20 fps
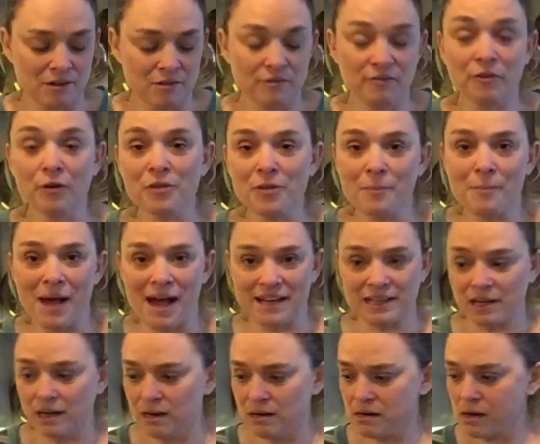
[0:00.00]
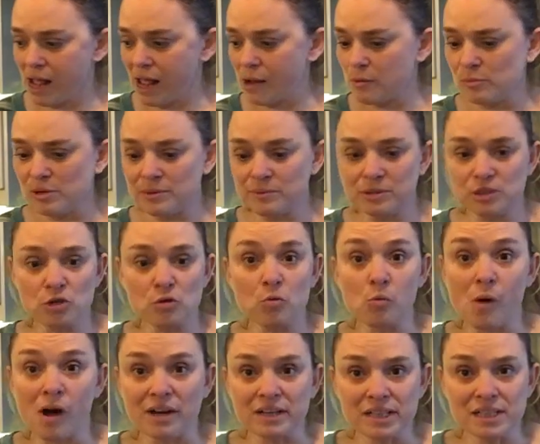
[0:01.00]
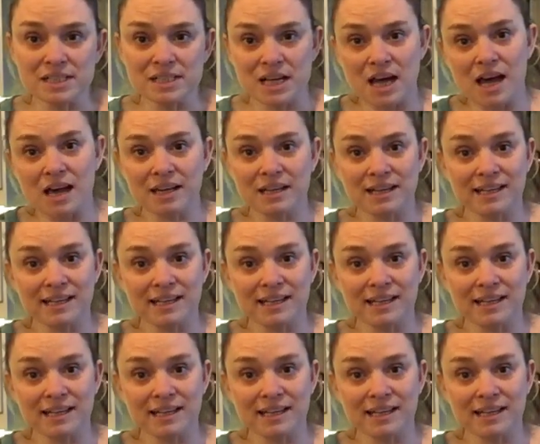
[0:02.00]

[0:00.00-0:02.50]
for the Manor, and we would do one a day